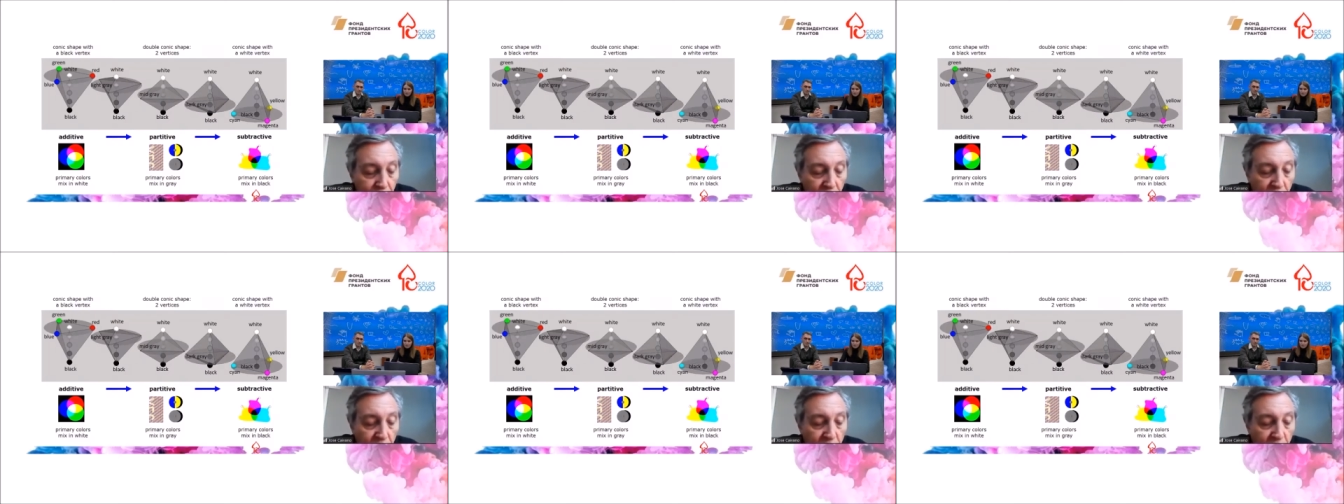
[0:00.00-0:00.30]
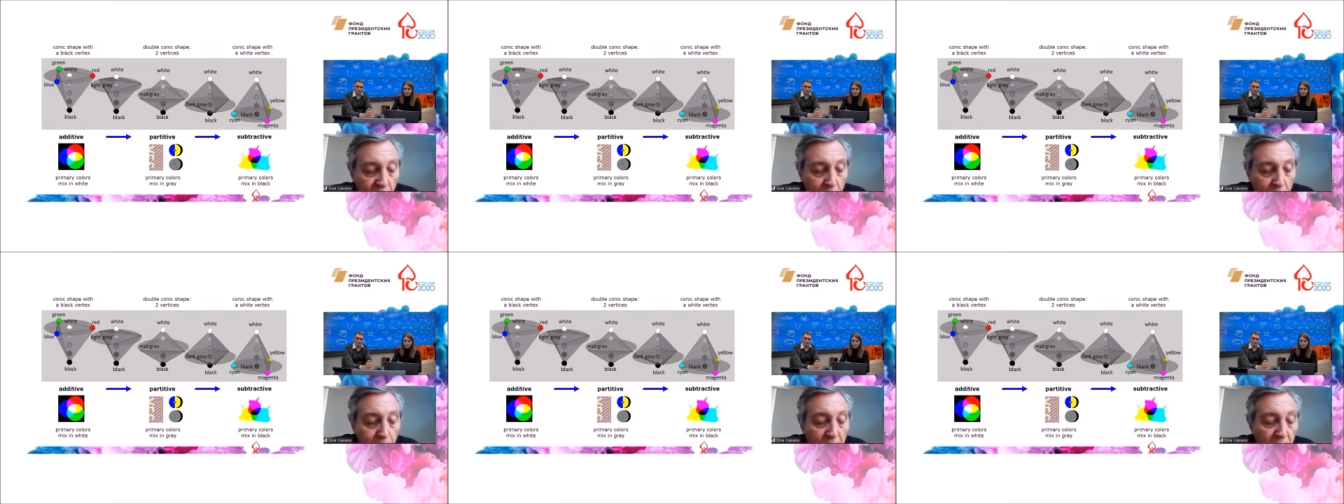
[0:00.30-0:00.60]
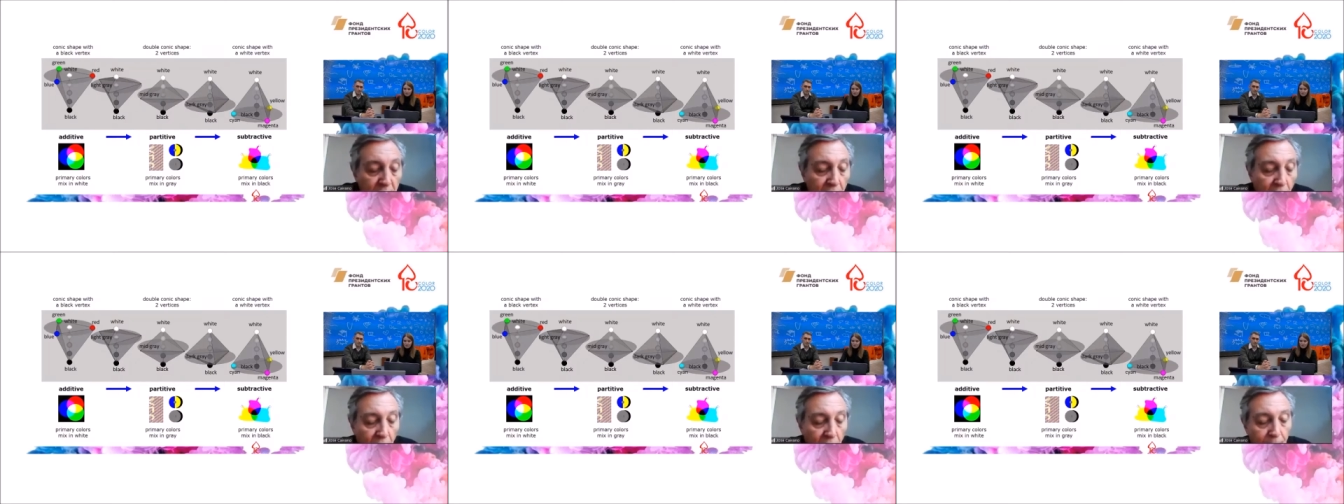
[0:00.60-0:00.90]
In the
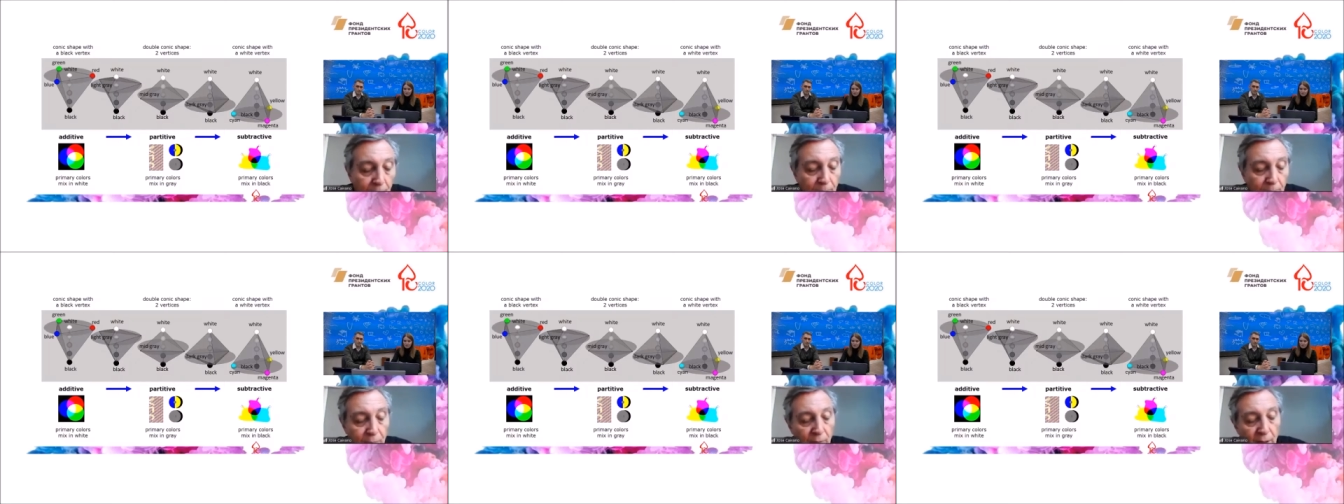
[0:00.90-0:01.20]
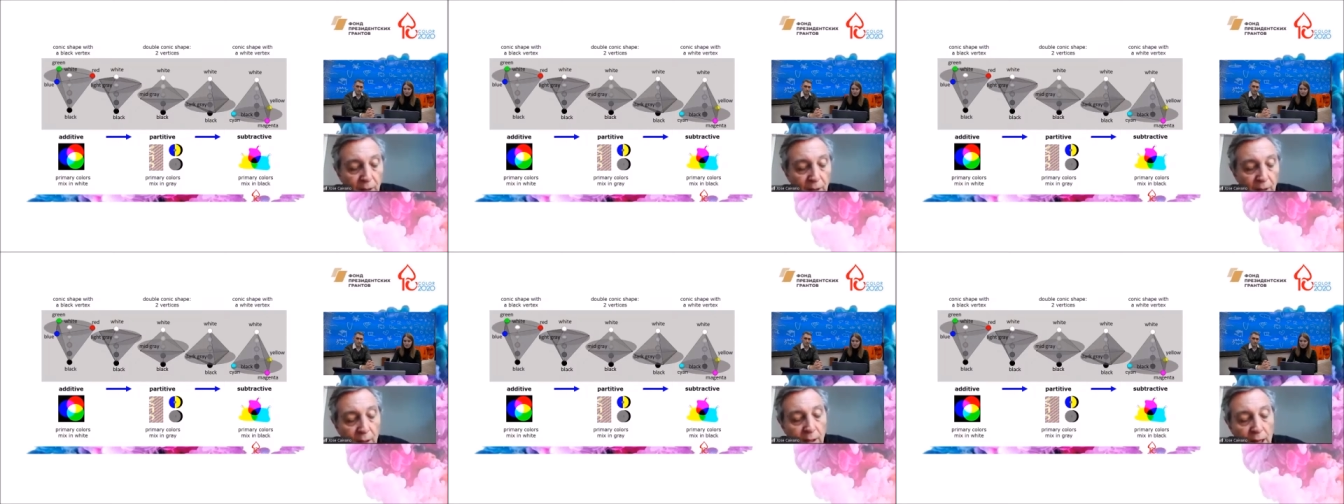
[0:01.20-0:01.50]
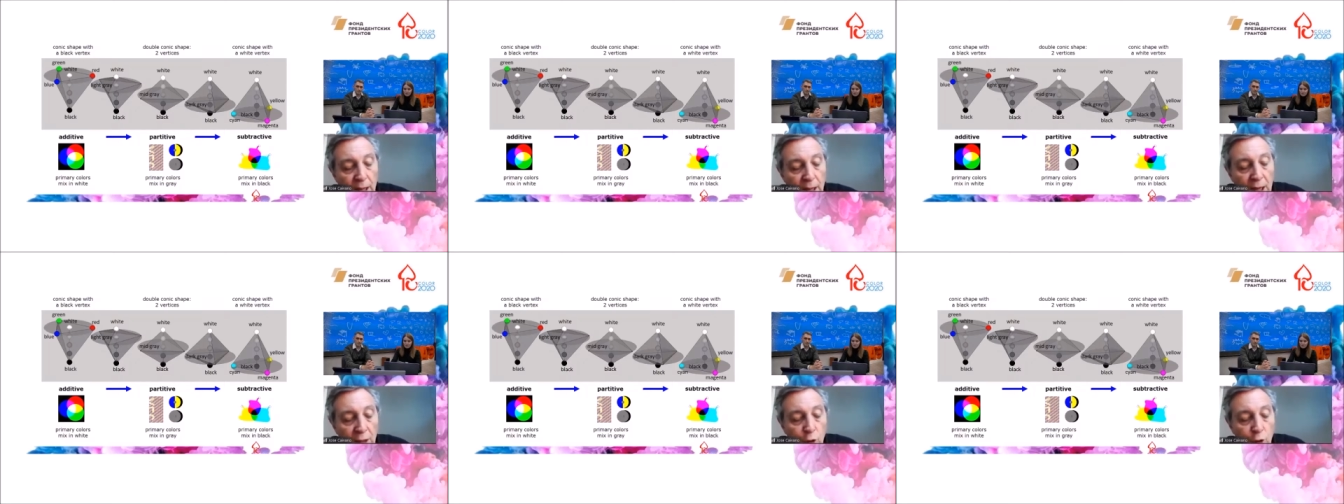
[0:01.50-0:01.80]
middle,
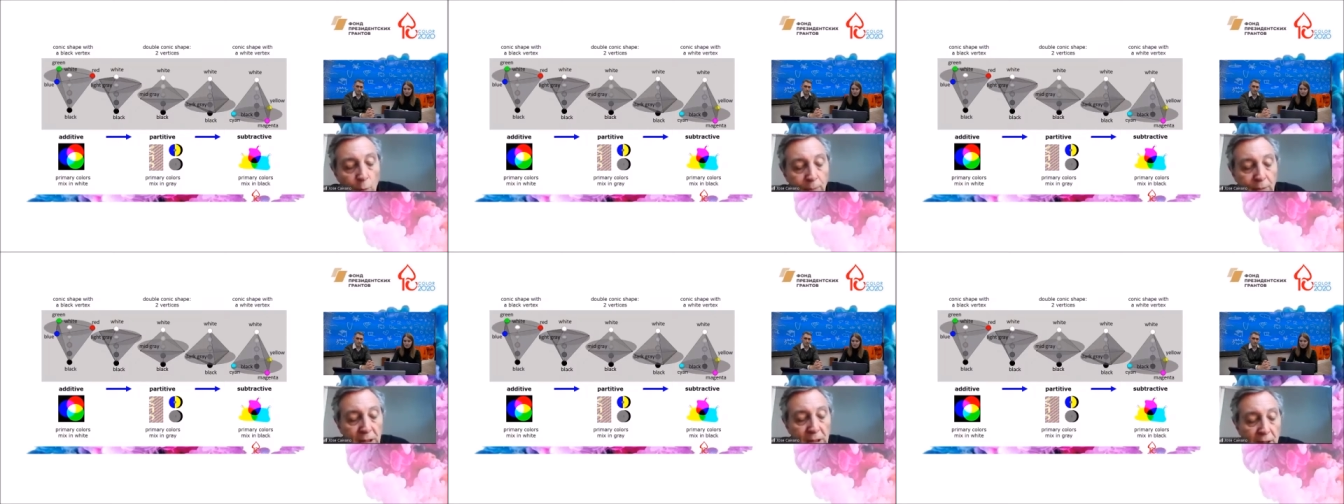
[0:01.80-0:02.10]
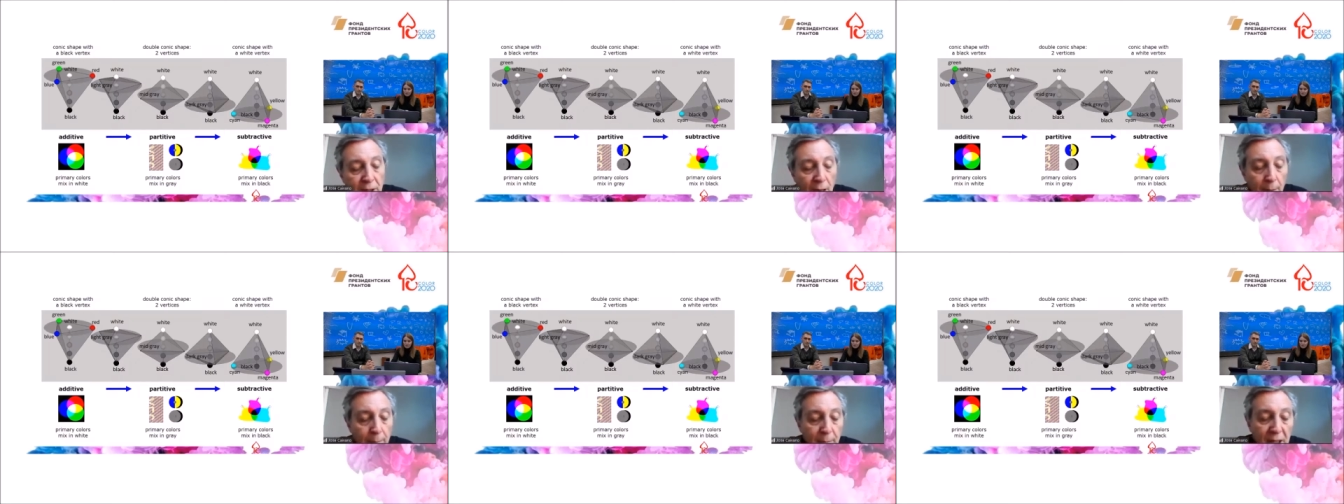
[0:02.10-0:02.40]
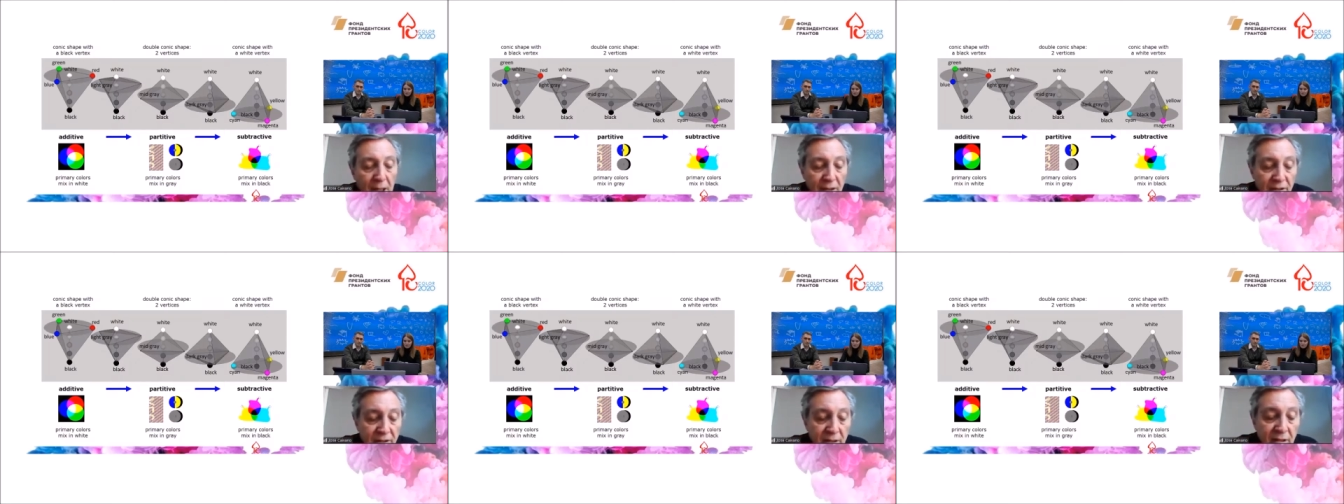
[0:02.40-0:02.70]
an optical
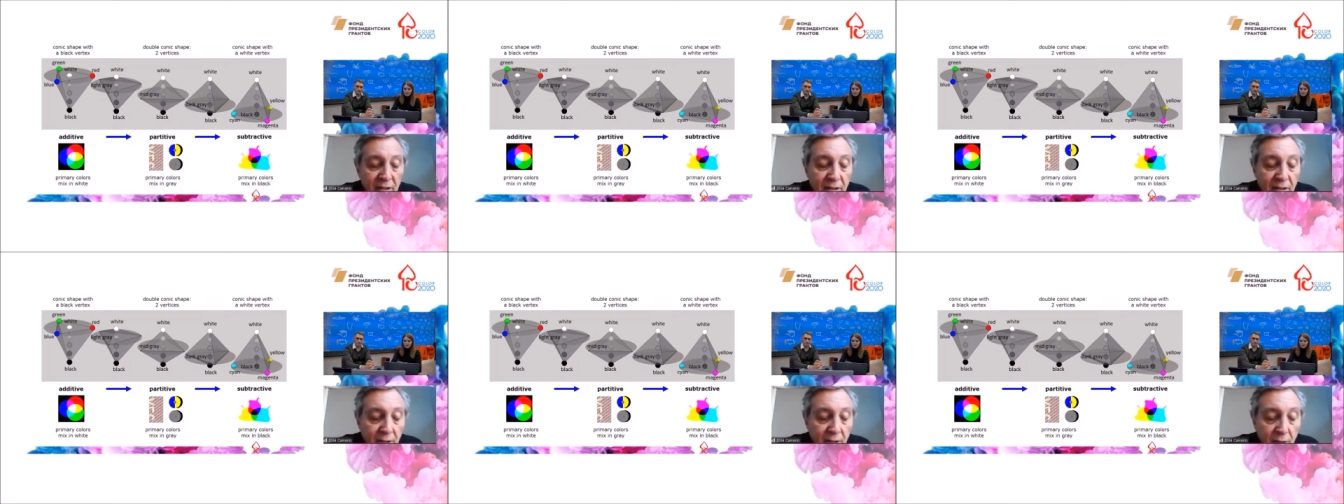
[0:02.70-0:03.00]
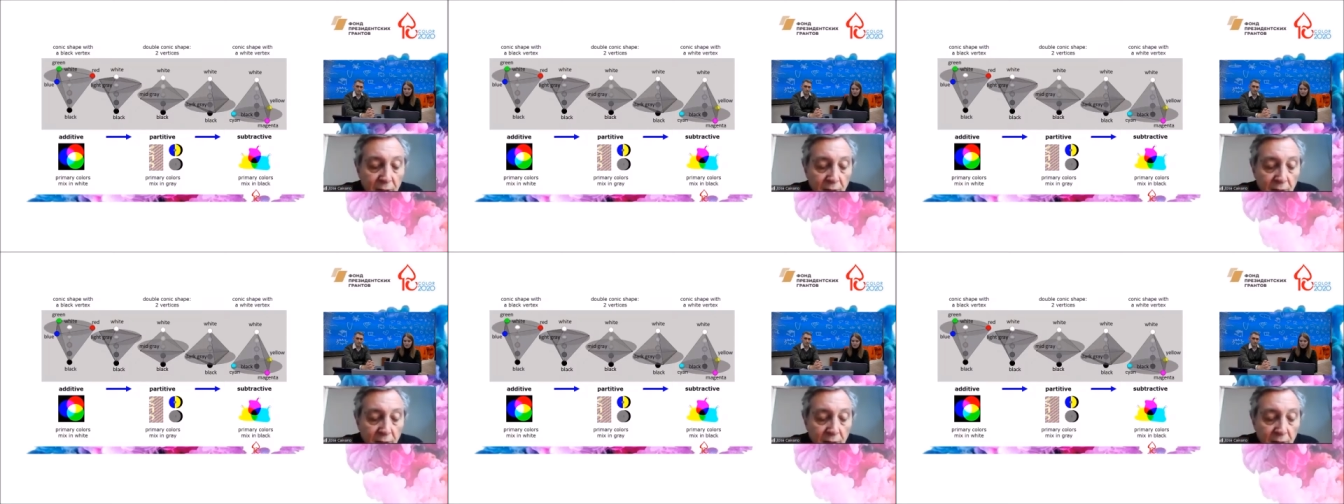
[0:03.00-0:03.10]
mixing